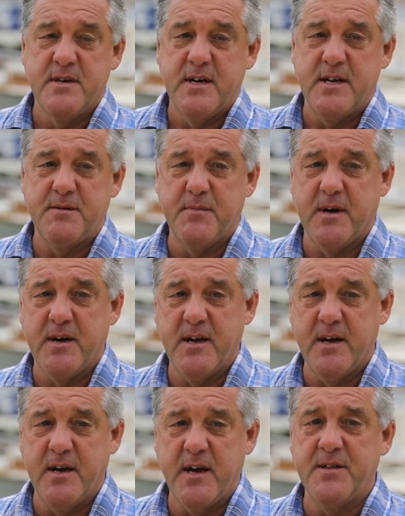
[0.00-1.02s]
in
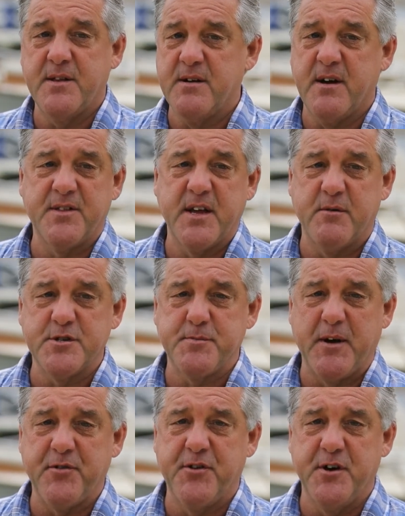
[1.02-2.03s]
my, I think I was
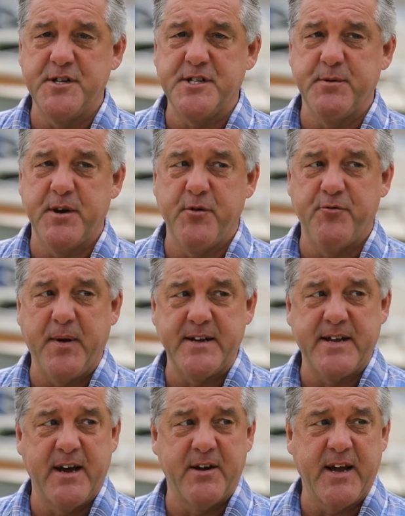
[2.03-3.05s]
about 30 when I moved
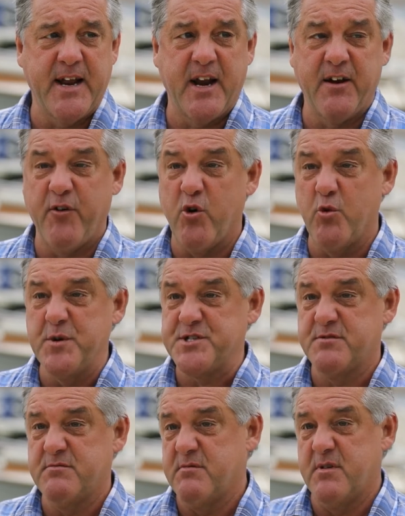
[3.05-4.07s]
back down again, and I've always,
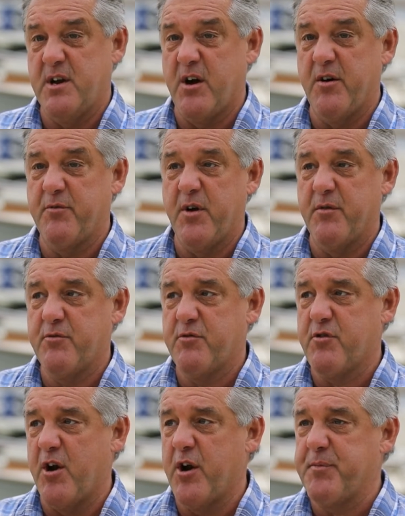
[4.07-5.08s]
I've
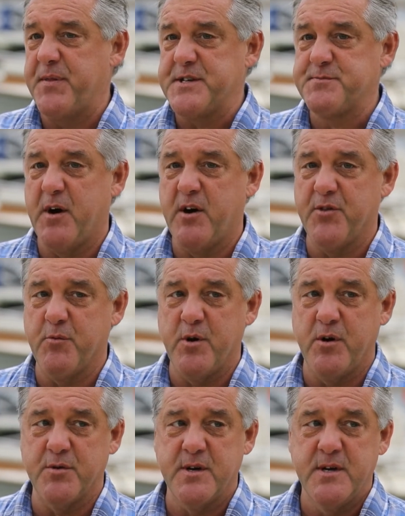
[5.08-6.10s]
grown up in this part of the
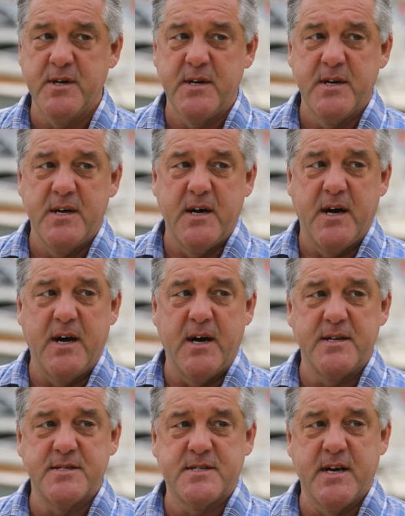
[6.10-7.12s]
world,
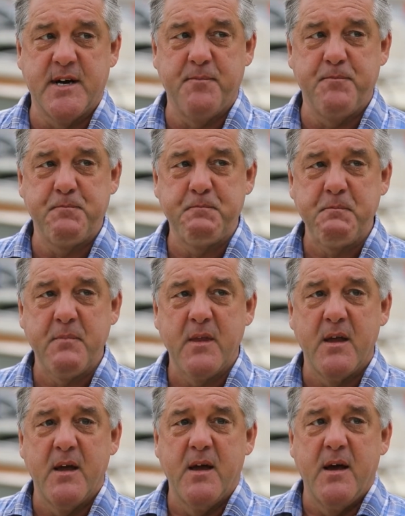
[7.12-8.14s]
and
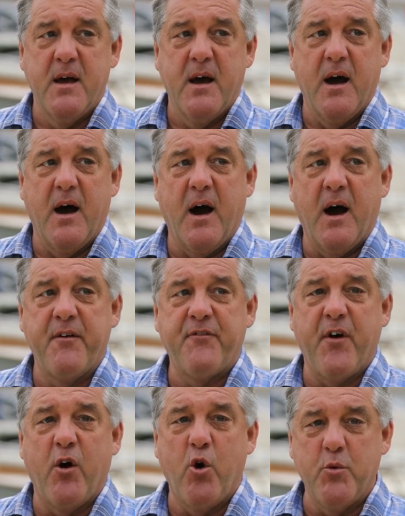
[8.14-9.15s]

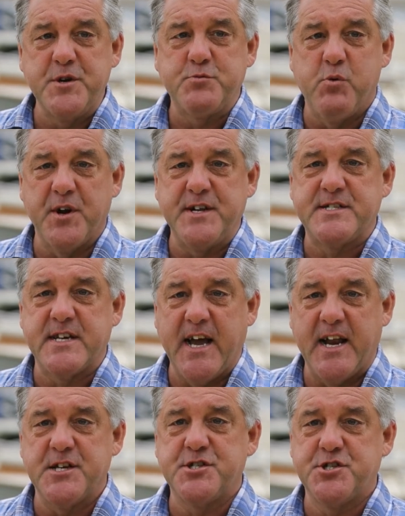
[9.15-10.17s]
I've always wanted to
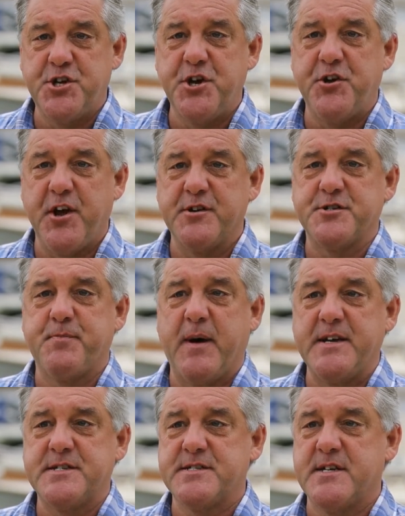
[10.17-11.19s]
get a studio
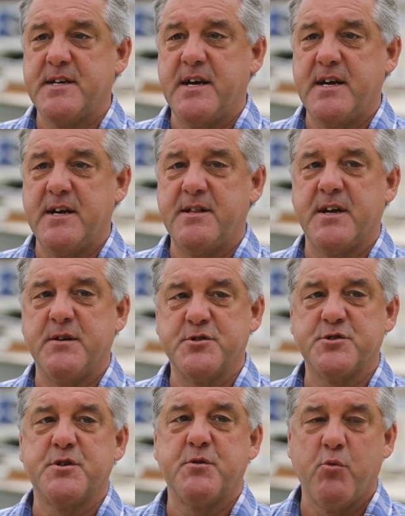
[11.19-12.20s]
space that
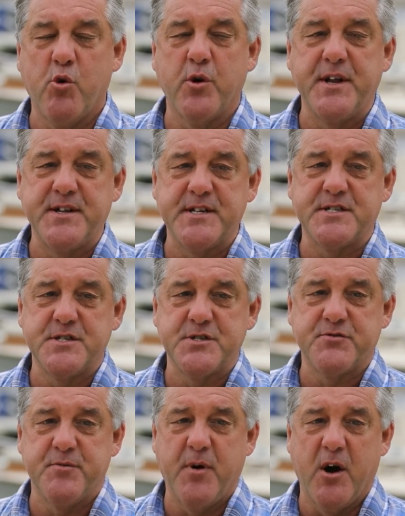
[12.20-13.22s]
was walking distance
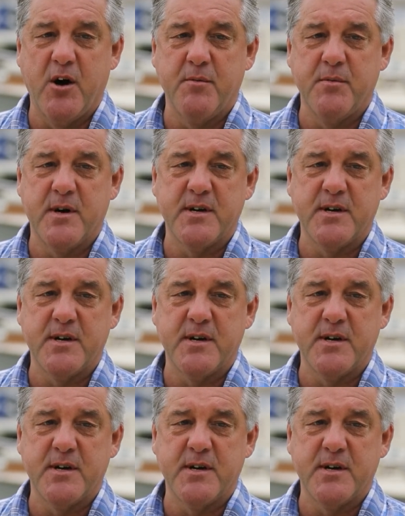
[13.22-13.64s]
from home.